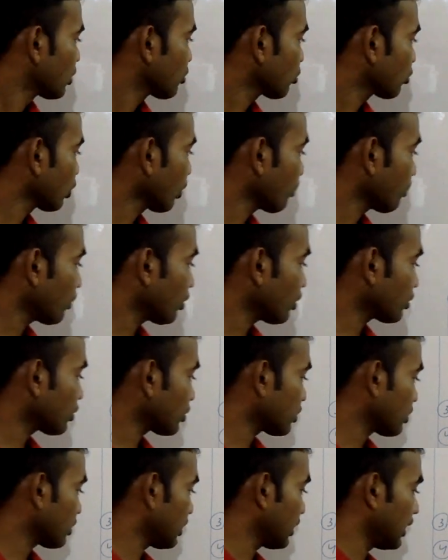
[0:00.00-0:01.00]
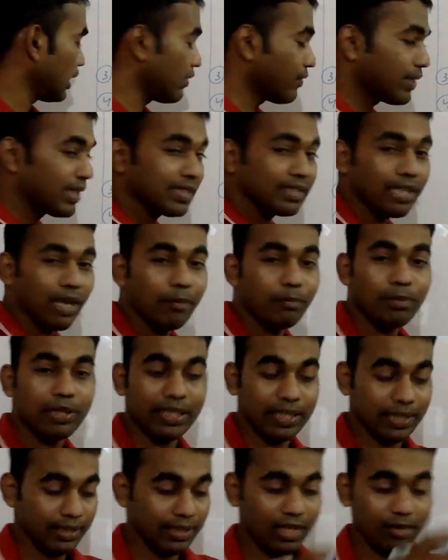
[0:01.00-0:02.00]
So suppose if it is
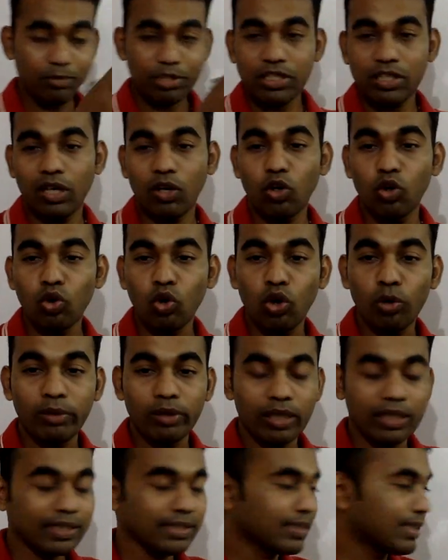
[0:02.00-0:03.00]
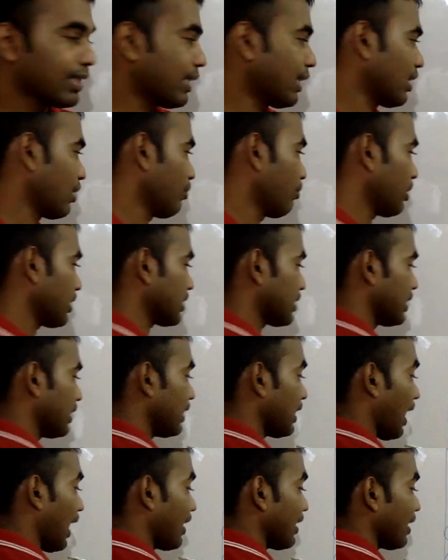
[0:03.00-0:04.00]
empty, that means no ball is there, but
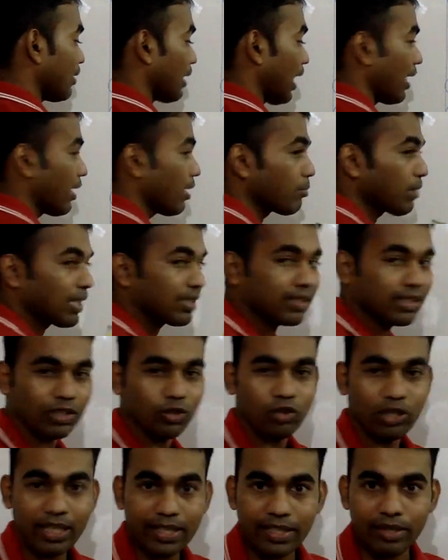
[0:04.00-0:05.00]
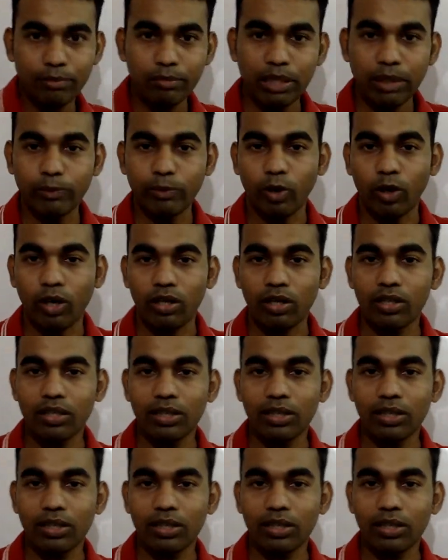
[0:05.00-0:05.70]
still I am asking, okay, give me a ball.